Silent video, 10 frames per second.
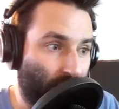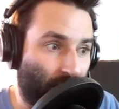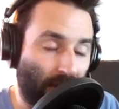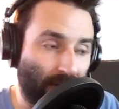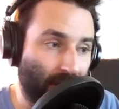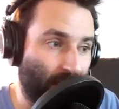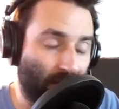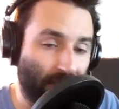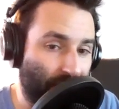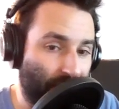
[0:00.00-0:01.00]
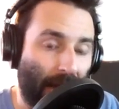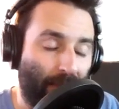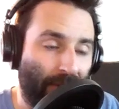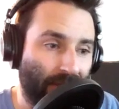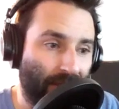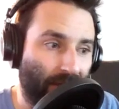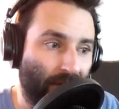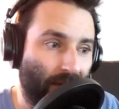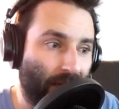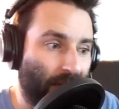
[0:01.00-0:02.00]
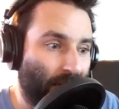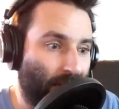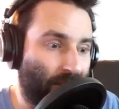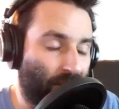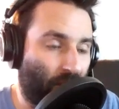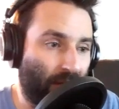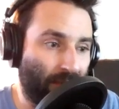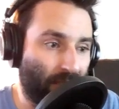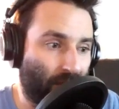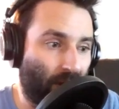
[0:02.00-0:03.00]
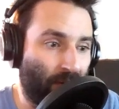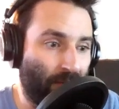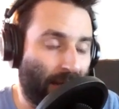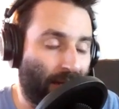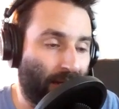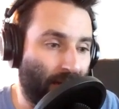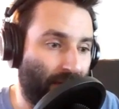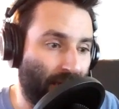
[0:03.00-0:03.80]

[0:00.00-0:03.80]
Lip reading: clothes that you can just tap into is going to be so imperative.